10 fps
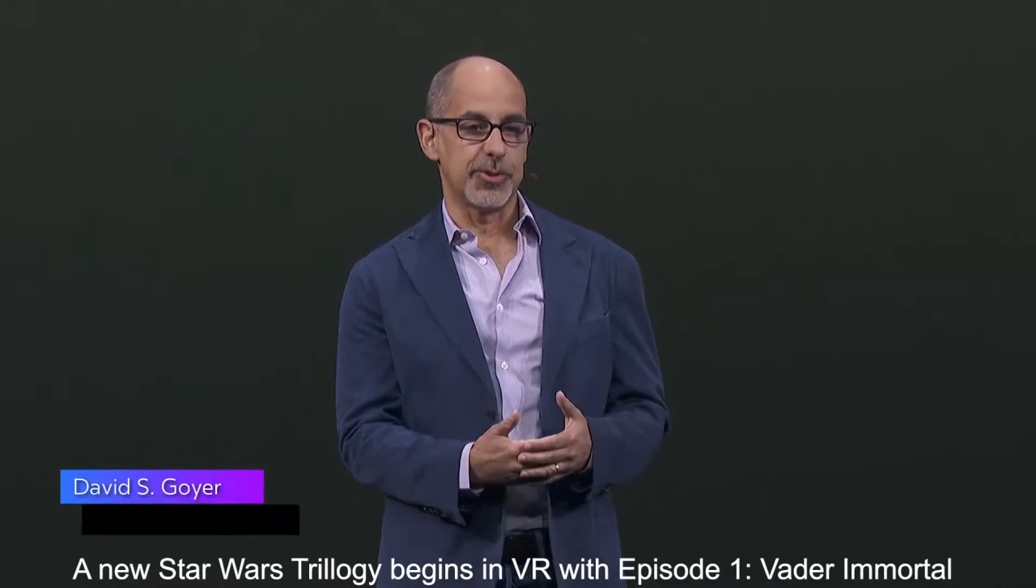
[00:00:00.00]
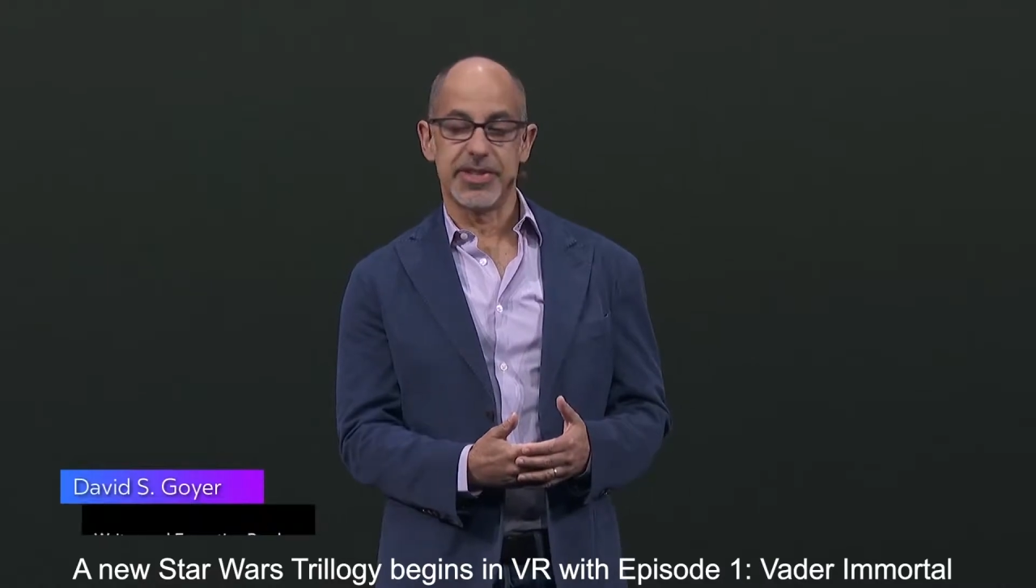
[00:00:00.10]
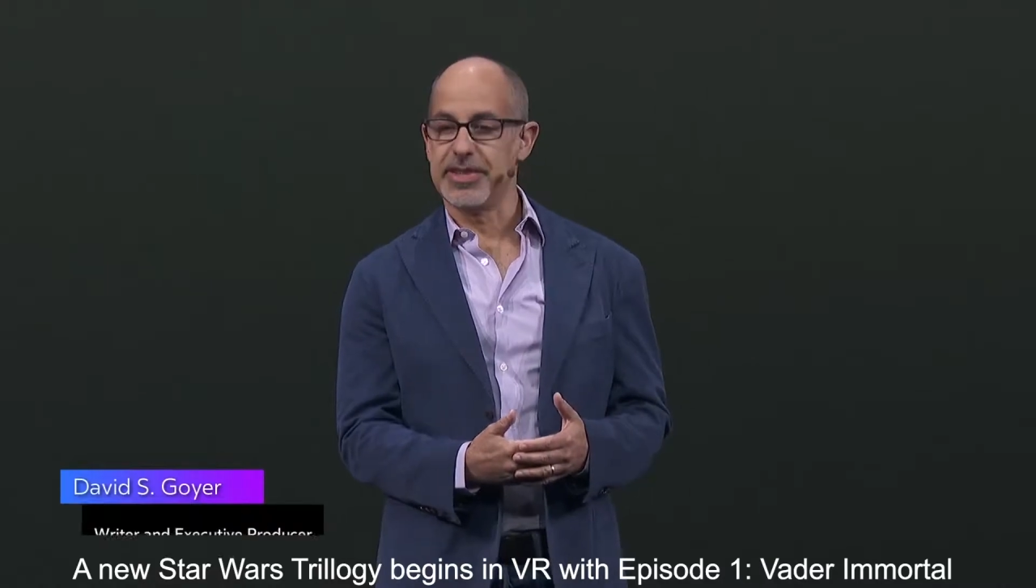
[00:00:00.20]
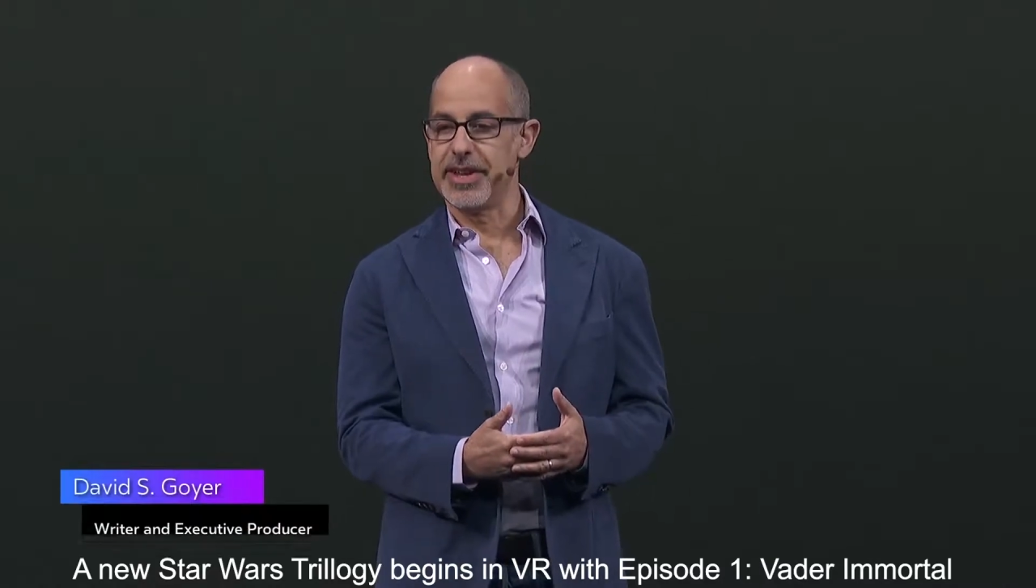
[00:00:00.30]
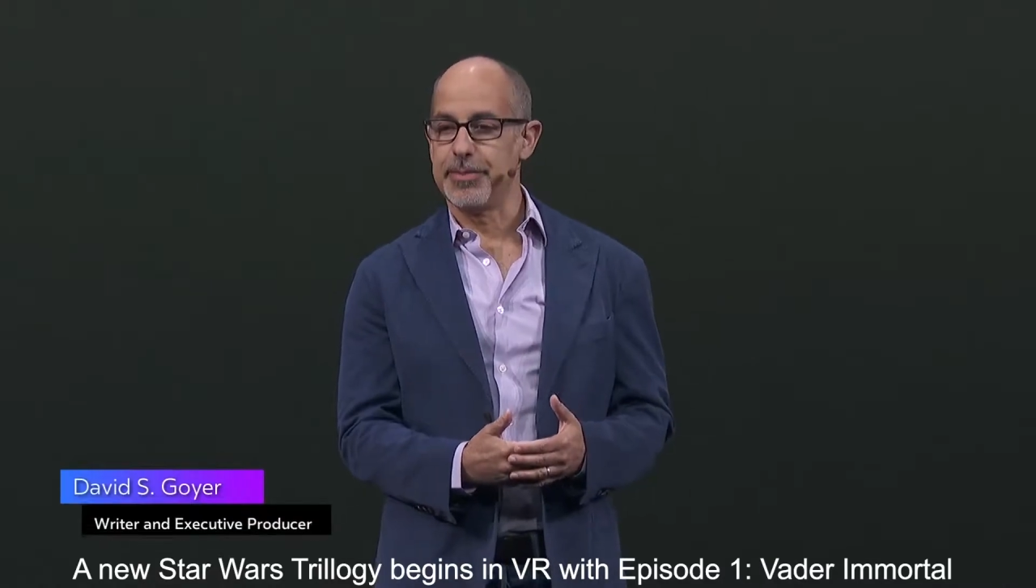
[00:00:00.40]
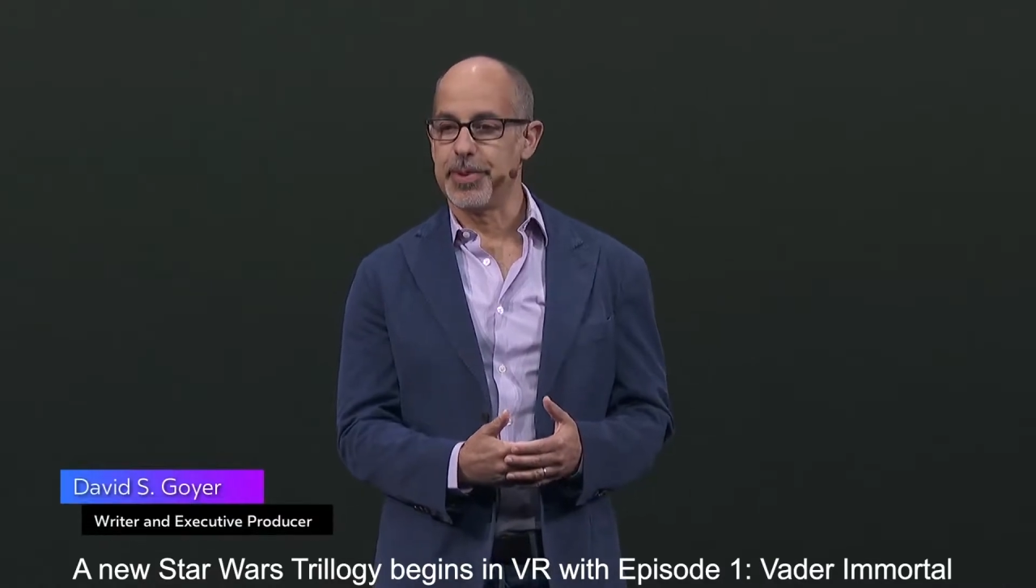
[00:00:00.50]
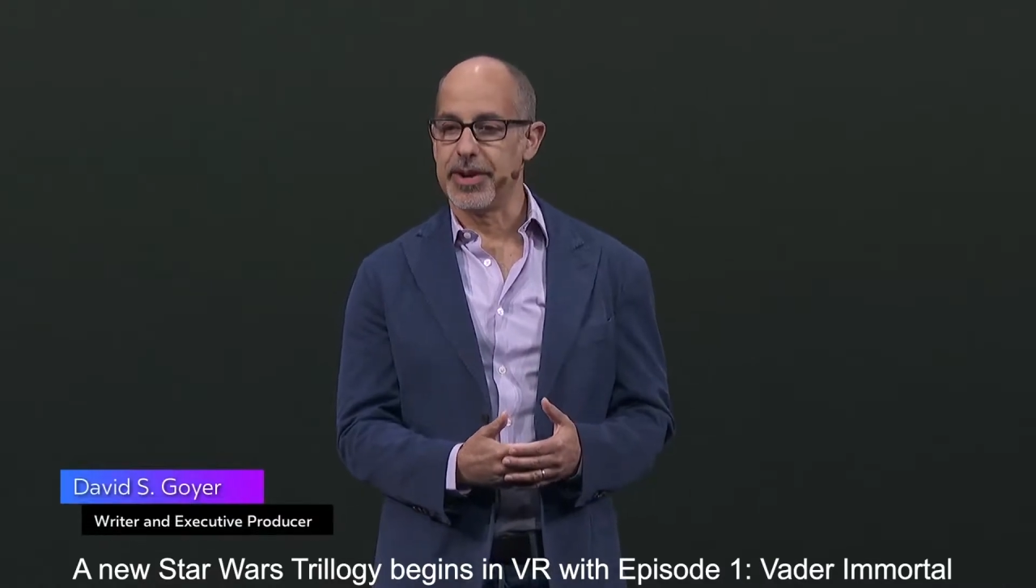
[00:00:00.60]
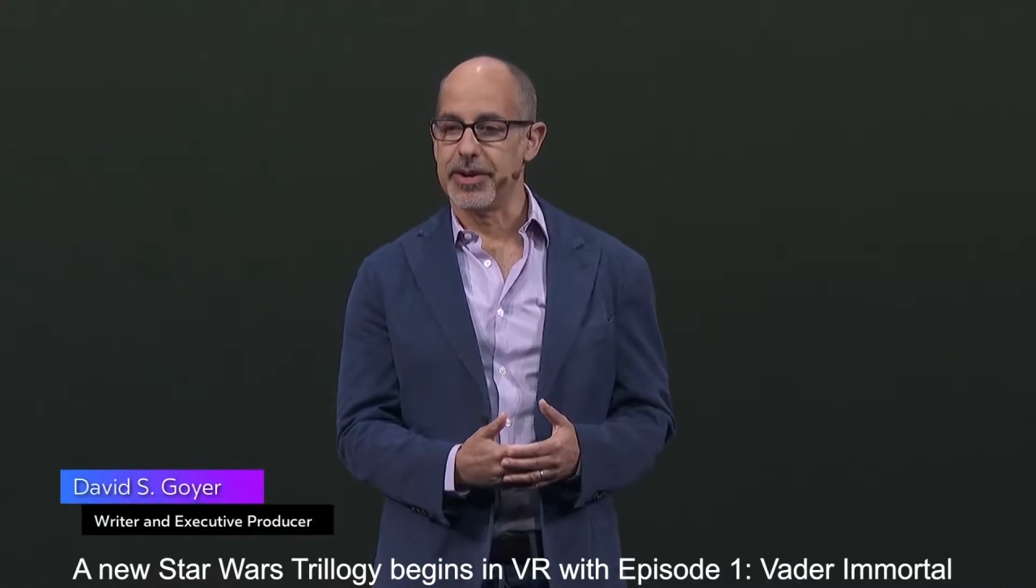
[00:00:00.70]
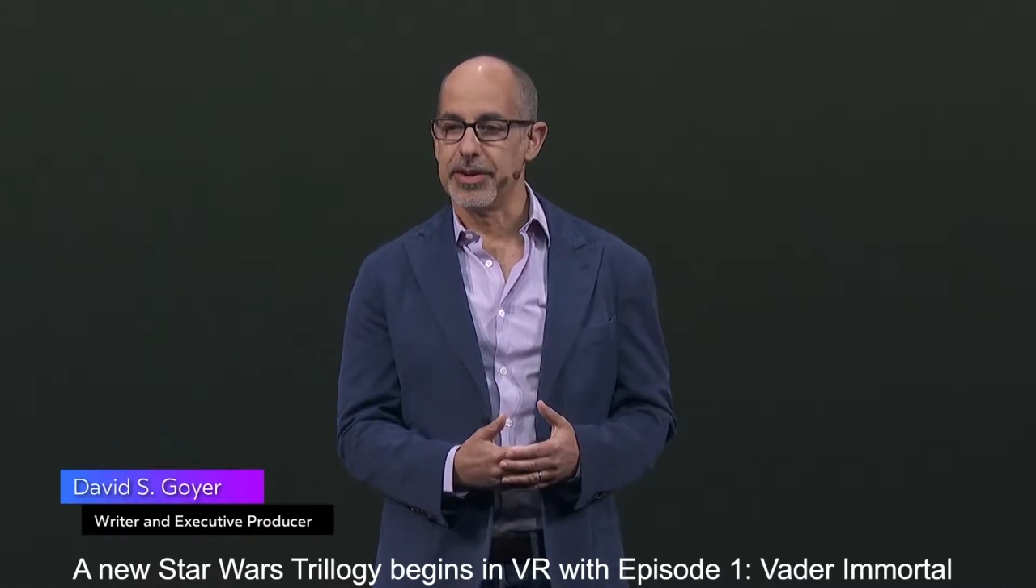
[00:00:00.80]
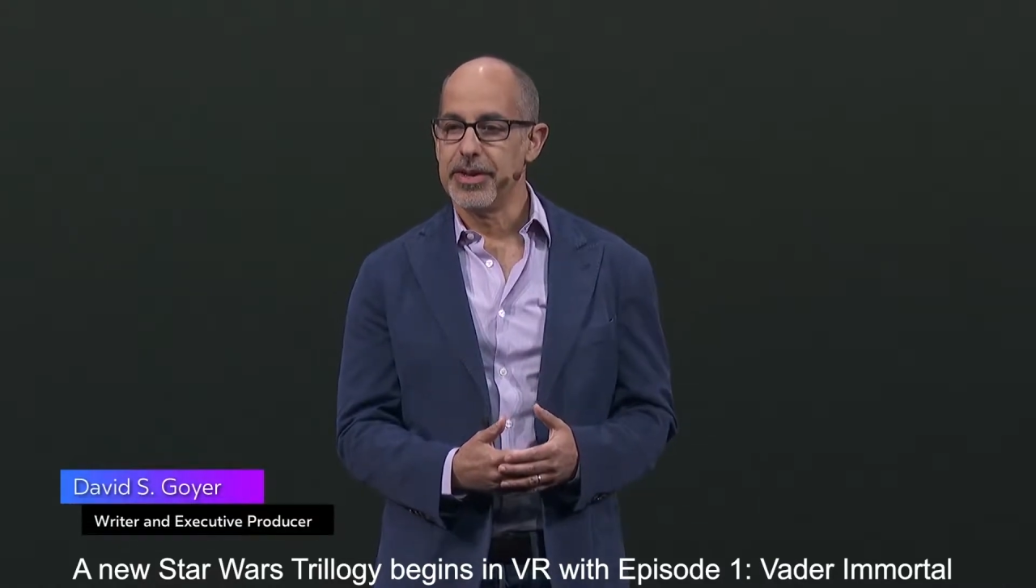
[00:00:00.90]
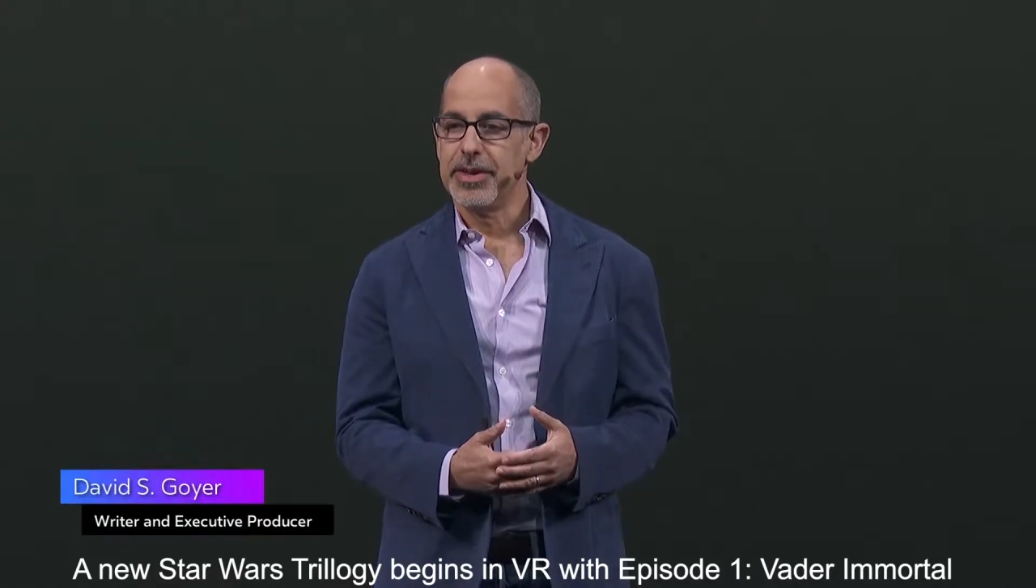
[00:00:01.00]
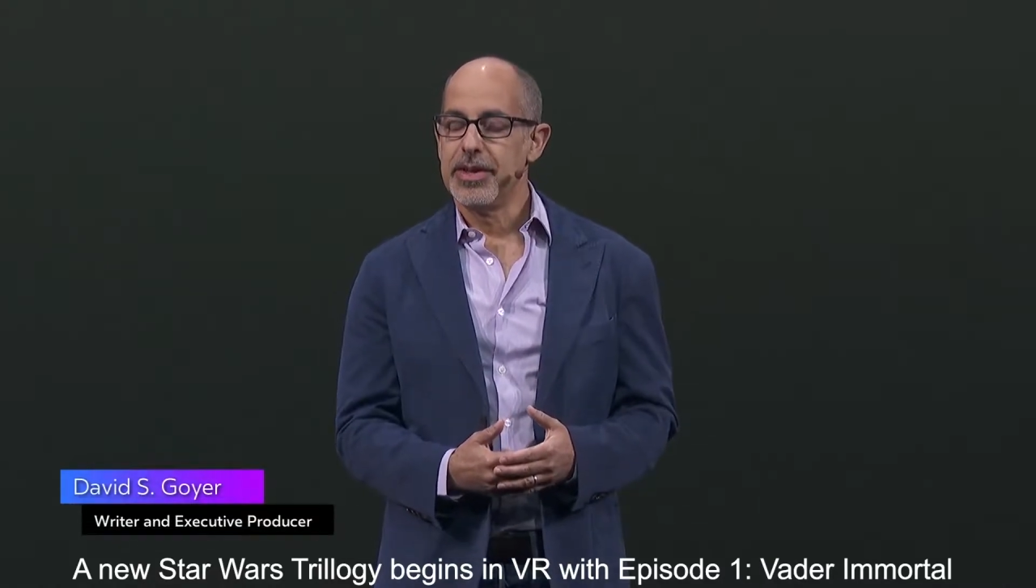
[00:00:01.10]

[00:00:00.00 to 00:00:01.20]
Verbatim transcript: Secrets of the Empire,